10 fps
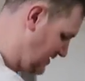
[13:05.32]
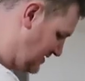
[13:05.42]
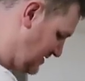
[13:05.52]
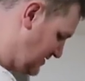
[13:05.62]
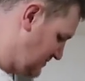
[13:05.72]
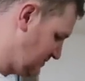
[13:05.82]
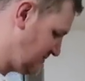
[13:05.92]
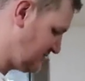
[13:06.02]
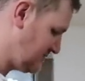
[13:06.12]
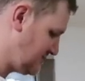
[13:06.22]
I'll build the
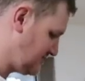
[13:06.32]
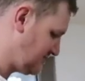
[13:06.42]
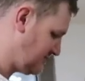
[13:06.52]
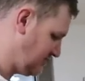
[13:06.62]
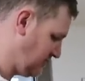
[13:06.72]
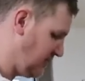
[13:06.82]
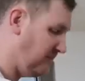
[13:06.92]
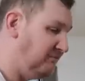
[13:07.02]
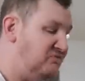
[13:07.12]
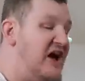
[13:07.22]
furniture.
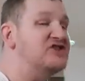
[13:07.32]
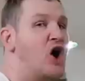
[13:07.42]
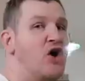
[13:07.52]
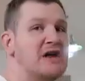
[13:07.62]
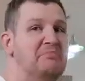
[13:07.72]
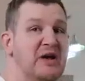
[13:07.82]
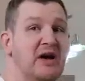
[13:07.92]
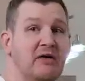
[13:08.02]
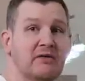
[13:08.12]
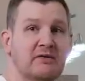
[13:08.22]
It's already
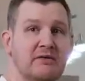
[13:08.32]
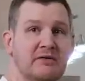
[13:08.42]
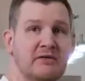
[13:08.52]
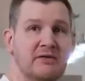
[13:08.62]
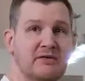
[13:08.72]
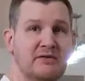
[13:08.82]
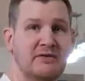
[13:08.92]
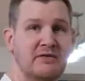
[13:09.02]
built. Oh, well,